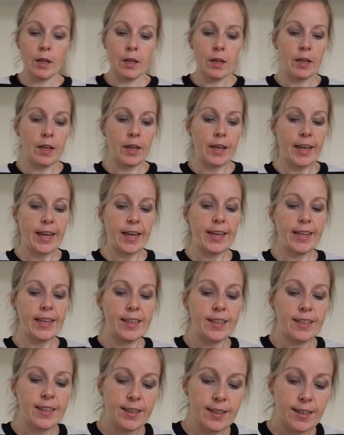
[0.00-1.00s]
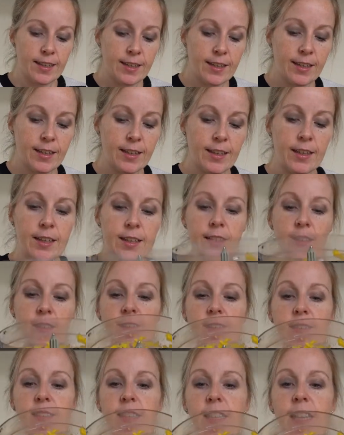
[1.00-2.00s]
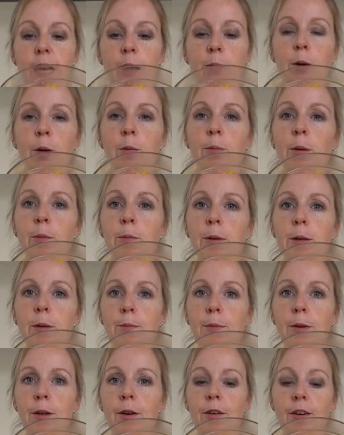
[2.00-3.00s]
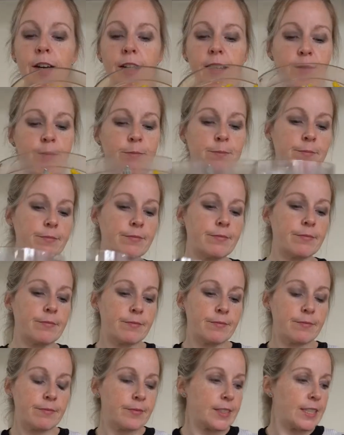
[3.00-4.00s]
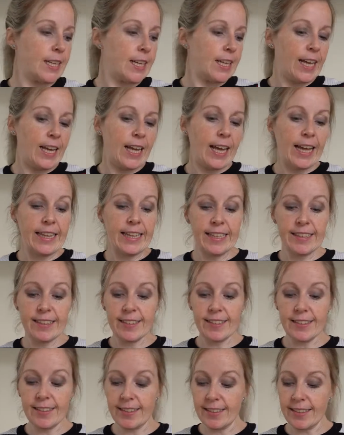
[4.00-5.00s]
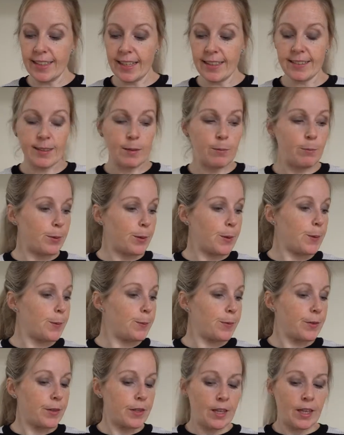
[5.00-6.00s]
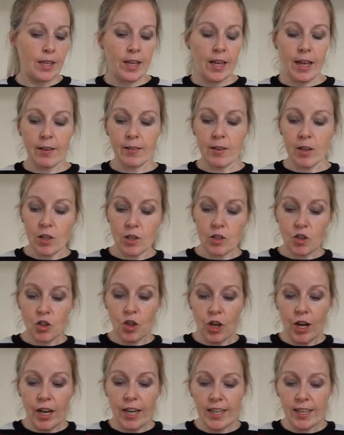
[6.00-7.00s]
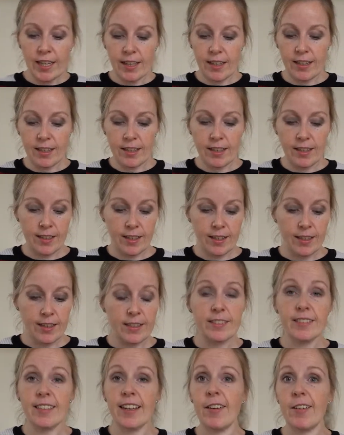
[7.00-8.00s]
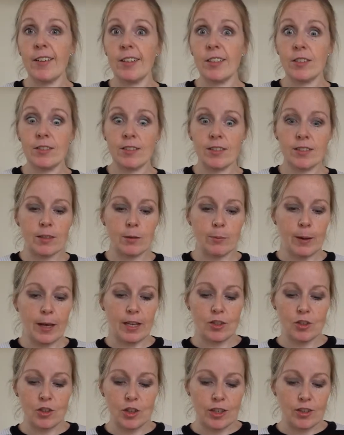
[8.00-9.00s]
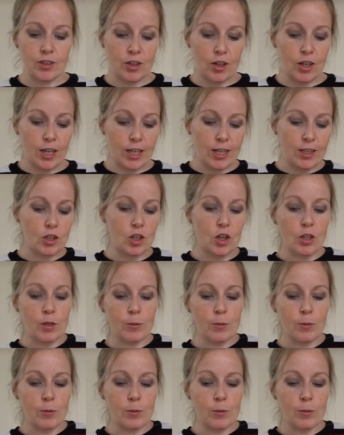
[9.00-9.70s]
Okay. See there my pumpkin puree. And this is just dead simple. I've got a tray. Sarah uses a better tray. She's got like a doggy